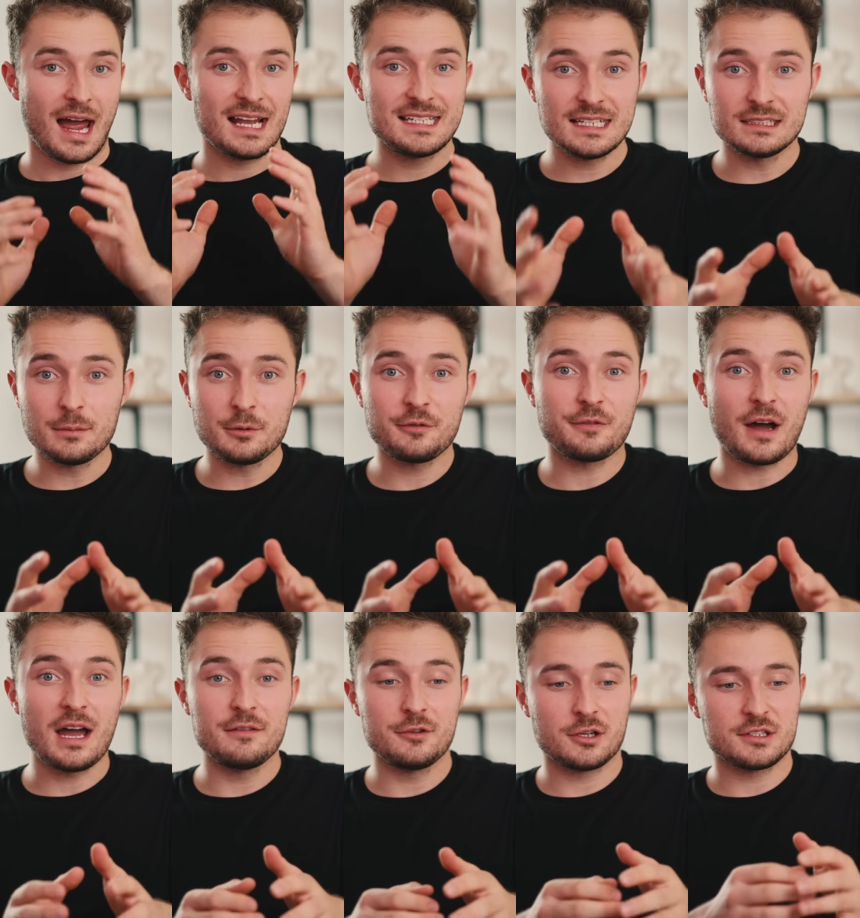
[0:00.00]
Idea number
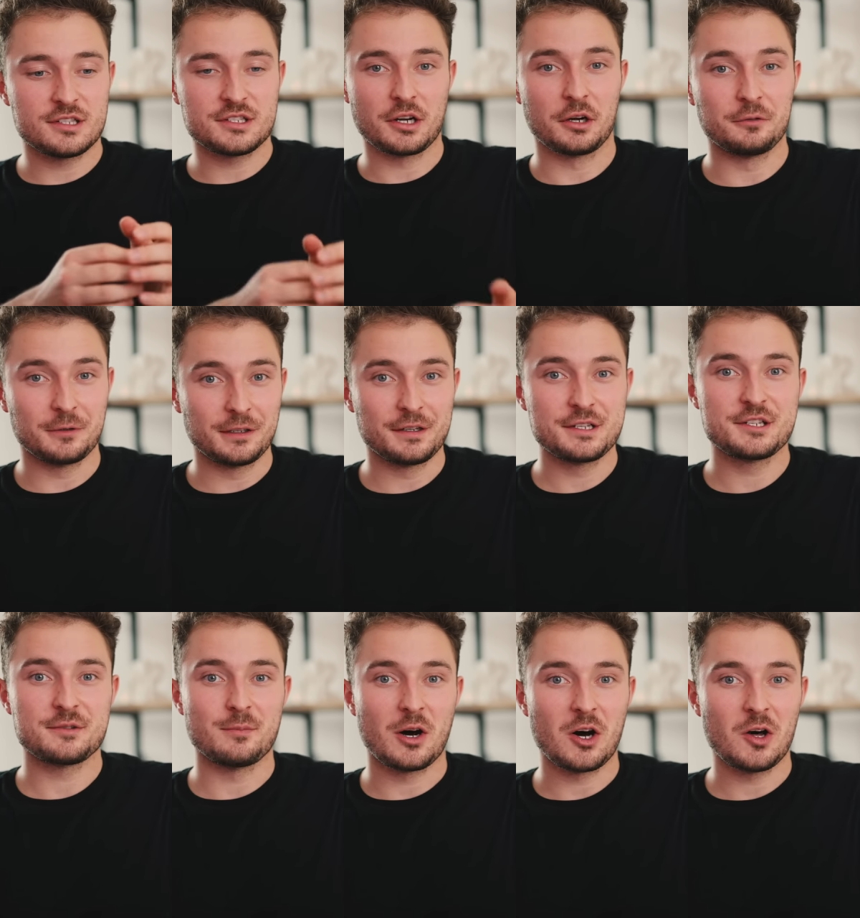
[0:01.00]
five, you can start really
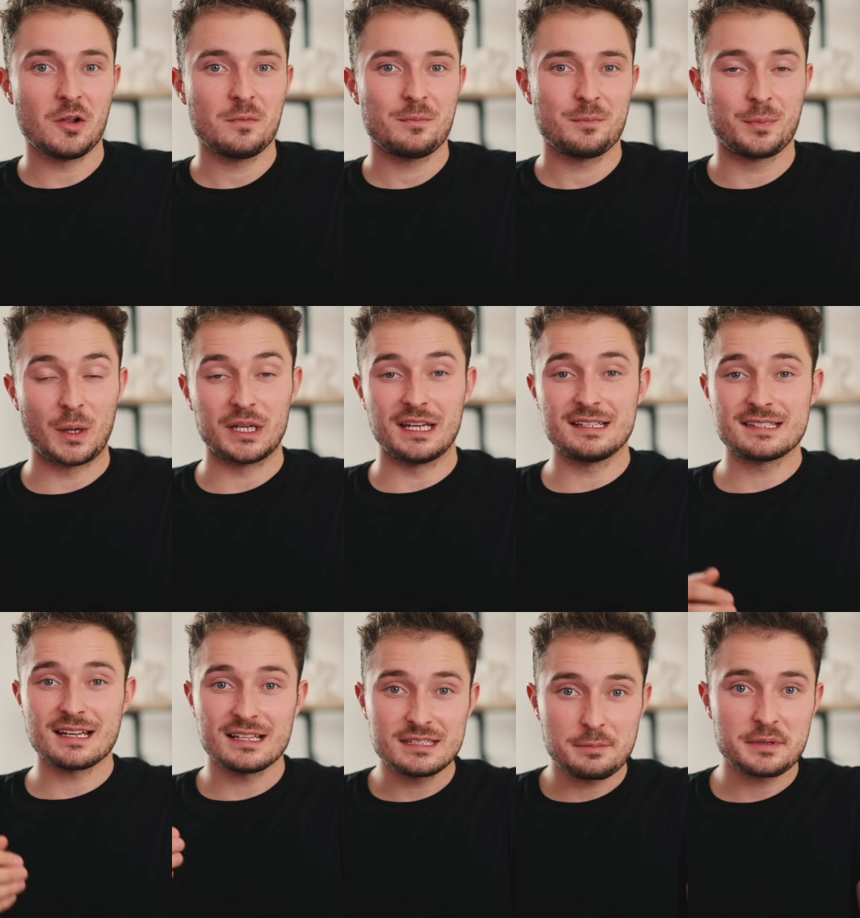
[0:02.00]
small, but it's
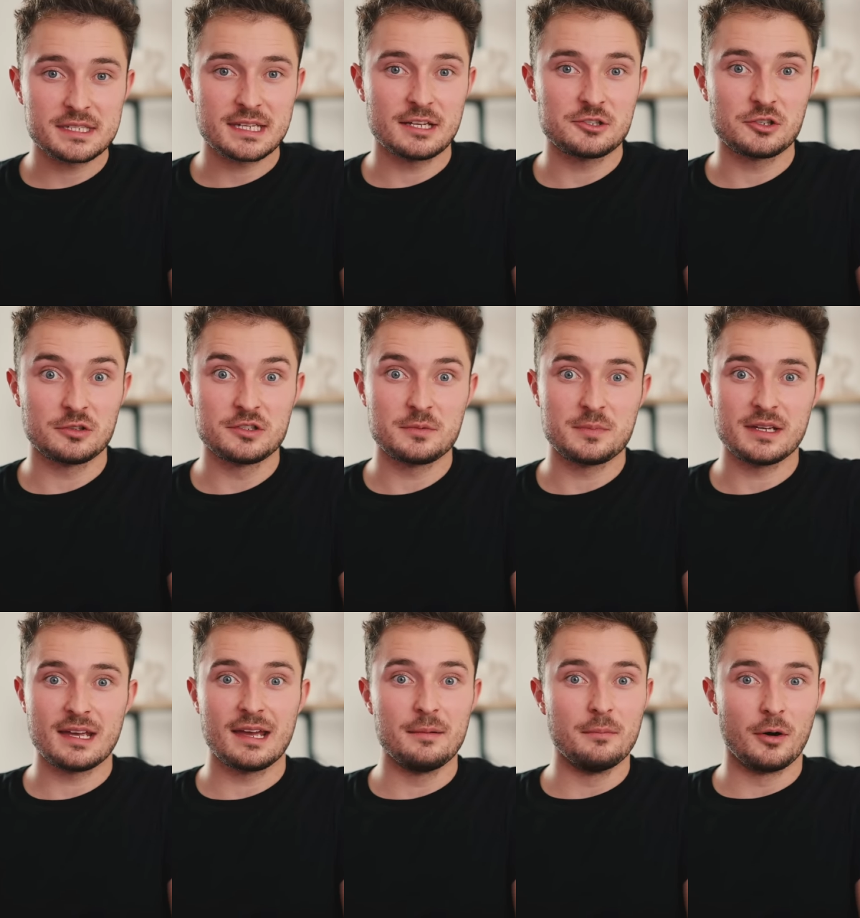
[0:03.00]
got the potential to
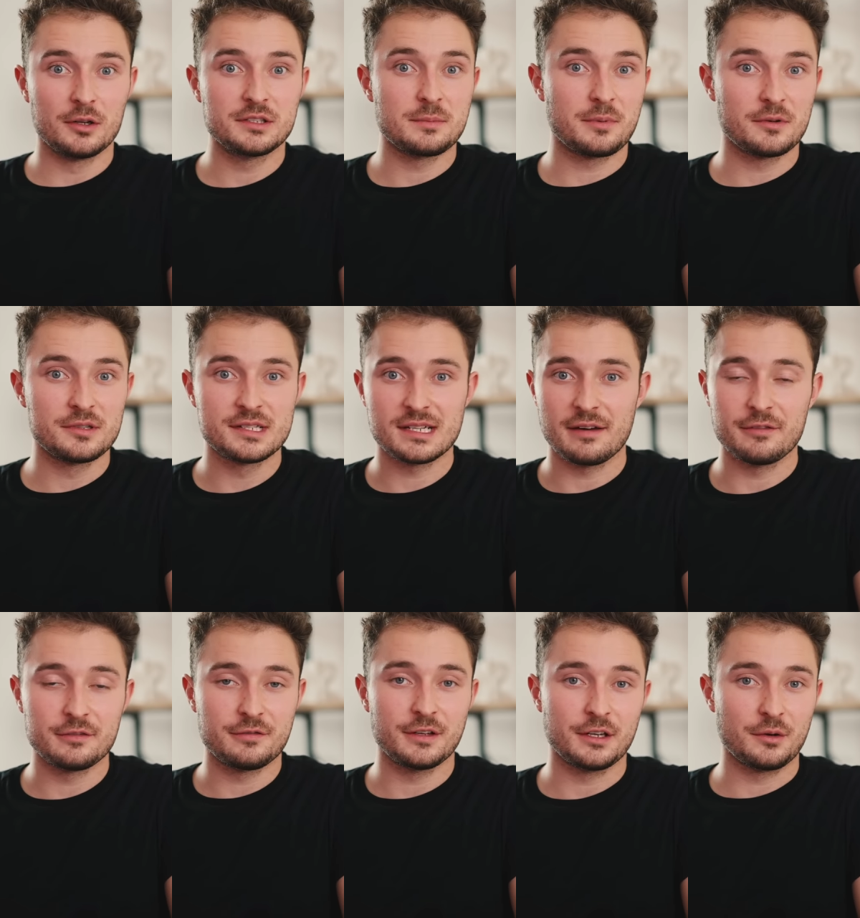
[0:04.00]
be a multiple
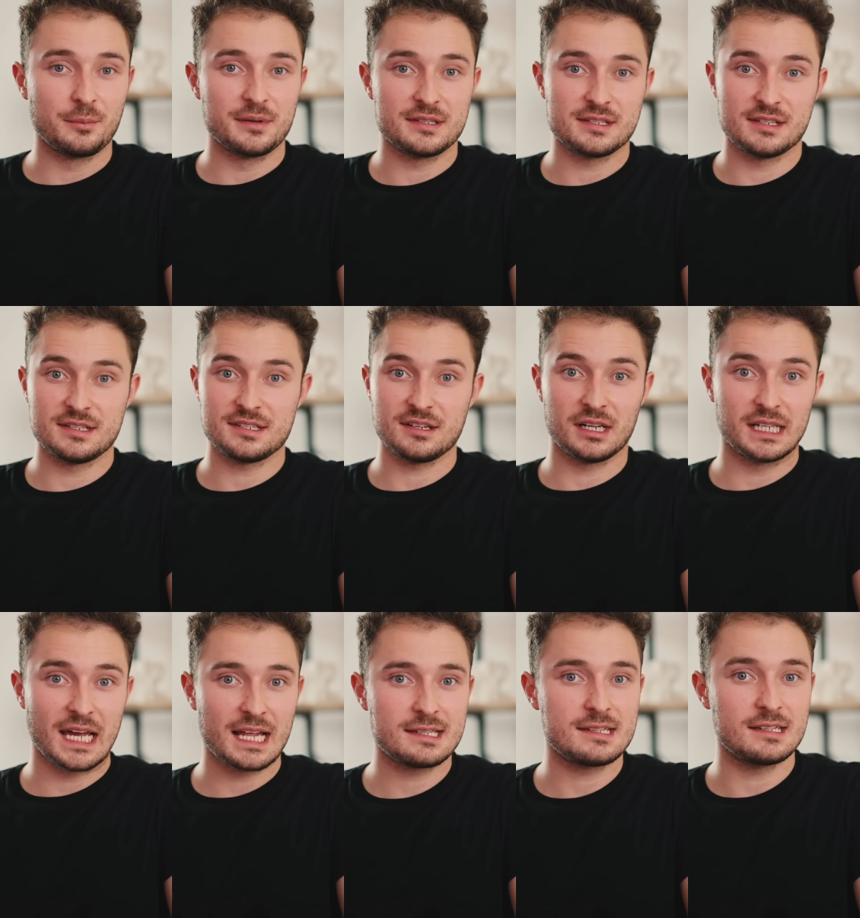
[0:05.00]
seven-figure business on
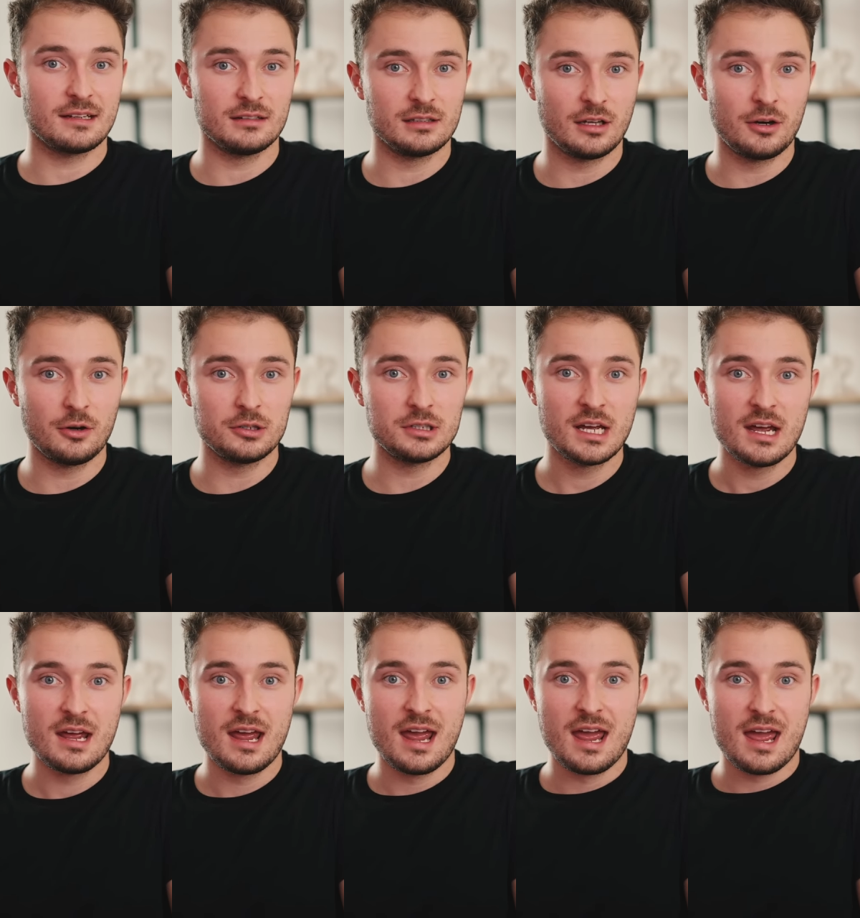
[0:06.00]
Etsy alone,
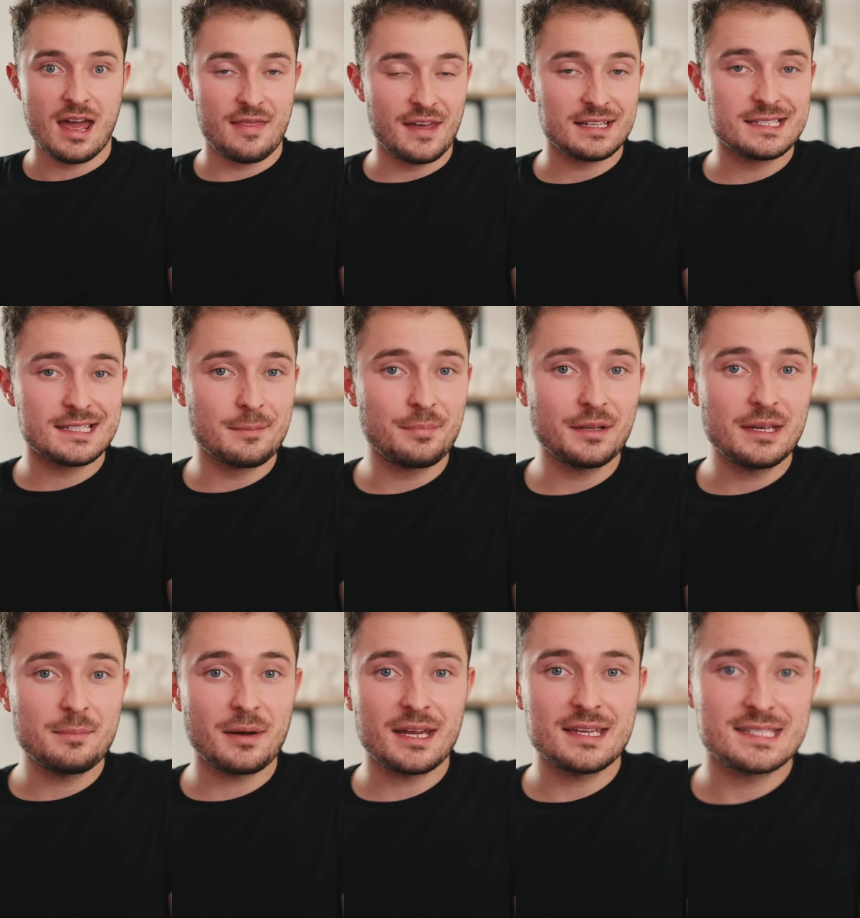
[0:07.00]
and that's simply by